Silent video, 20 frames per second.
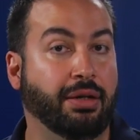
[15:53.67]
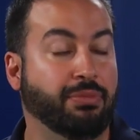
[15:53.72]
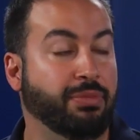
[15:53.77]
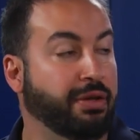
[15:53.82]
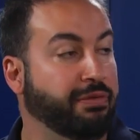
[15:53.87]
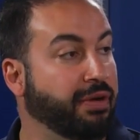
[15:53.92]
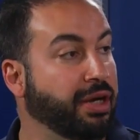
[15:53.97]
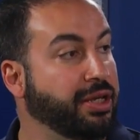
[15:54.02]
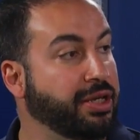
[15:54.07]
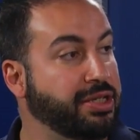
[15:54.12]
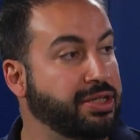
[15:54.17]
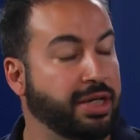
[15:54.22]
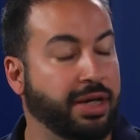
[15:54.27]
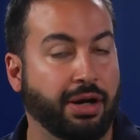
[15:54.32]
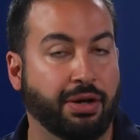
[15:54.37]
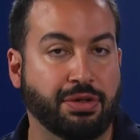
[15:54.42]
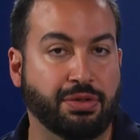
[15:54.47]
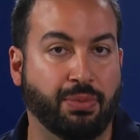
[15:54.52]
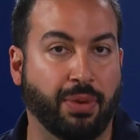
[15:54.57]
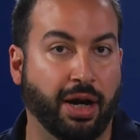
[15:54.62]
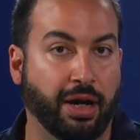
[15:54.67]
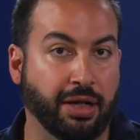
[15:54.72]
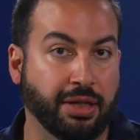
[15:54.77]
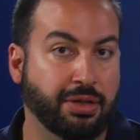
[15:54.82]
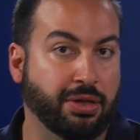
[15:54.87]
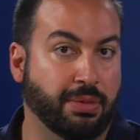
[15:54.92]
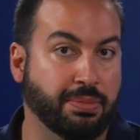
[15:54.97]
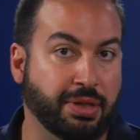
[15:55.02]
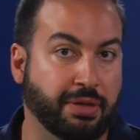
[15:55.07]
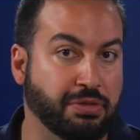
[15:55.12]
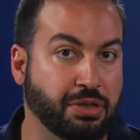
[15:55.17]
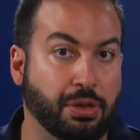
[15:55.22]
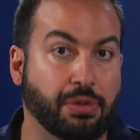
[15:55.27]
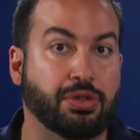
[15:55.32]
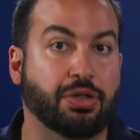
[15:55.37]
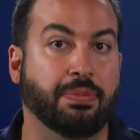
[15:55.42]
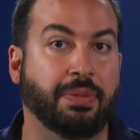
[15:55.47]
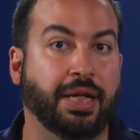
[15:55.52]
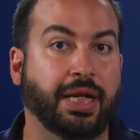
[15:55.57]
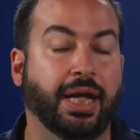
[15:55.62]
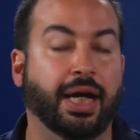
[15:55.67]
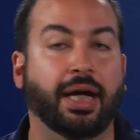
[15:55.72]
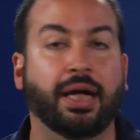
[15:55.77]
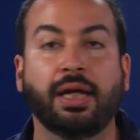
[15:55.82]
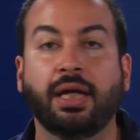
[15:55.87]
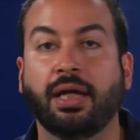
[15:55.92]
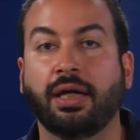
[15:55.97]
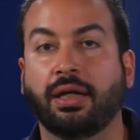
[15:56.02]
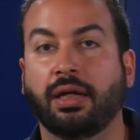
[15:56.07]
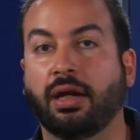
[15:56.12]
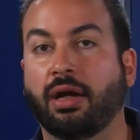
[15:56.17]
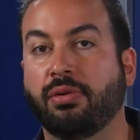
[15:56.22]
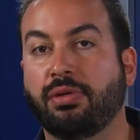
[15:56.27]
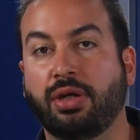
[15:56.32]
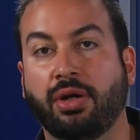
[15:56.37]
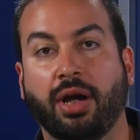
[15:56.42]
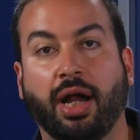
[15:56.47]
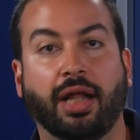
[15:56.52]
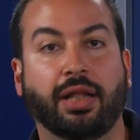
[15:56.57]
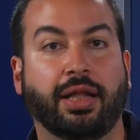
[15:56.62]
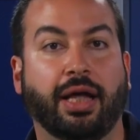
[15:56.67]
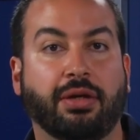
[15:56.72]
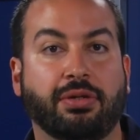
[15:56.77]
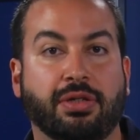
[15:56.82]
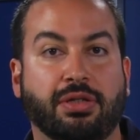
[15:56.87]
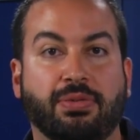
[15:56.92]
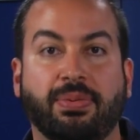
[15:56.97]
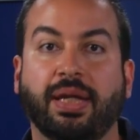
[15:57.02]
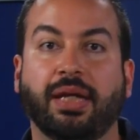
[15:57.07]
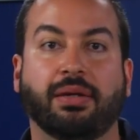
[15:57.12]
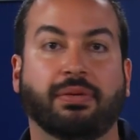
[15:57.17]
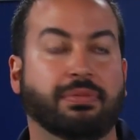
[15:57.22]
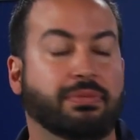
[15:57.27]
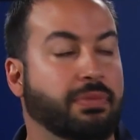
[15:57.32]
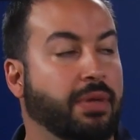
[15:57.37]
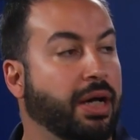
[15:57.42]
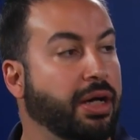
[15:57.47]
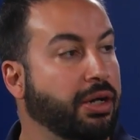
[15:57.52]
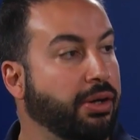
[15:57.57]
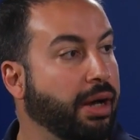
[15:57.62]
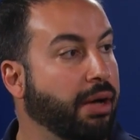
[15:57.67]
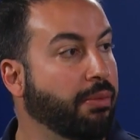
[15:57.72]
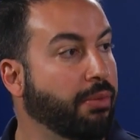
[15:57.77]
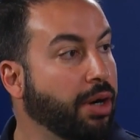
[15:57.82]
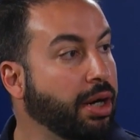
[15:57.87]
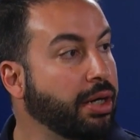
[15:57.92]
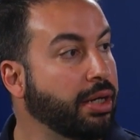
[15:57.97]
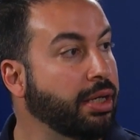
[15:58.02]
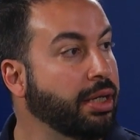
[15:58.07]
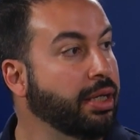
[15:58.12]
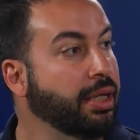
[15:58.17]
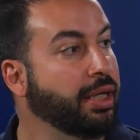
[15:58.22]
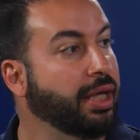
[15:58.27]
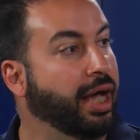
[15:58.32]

And we've run into scenarios where, in terms of social media, you're not allowed to tweet while you're at work.